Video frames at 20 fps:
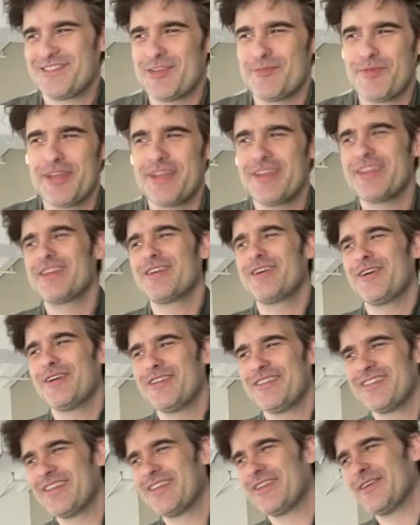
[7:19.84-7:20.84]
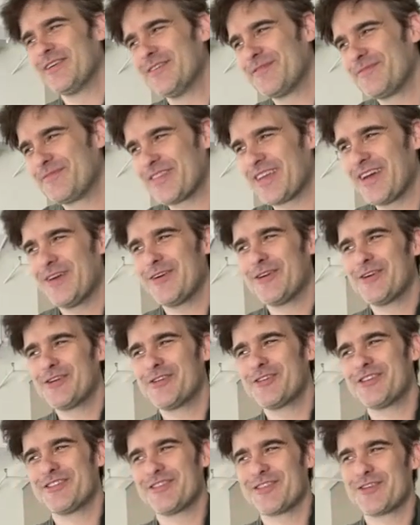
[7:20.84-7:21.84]
depending on, you know, how
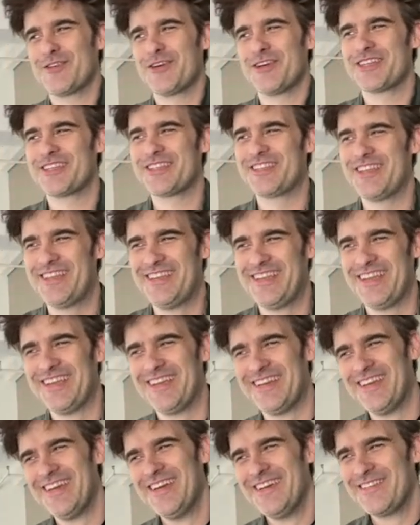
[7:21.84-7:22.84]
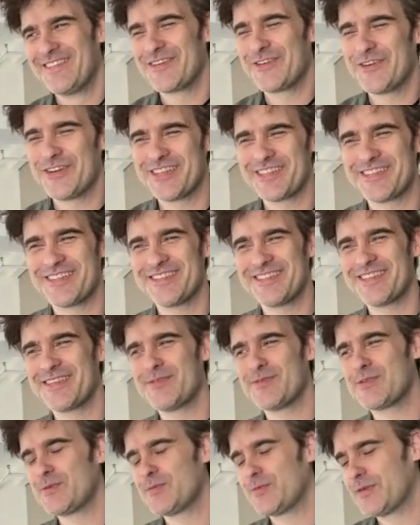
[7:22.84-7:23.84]
urgent the question
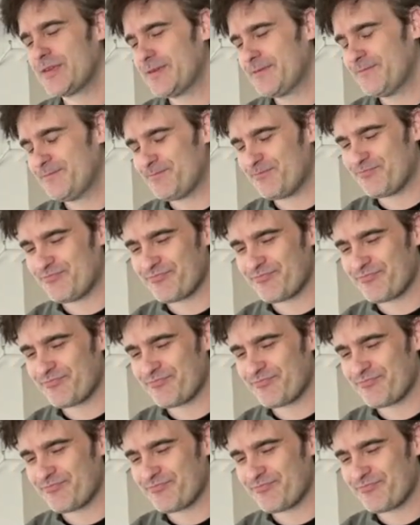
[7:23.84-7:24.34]
seems to be.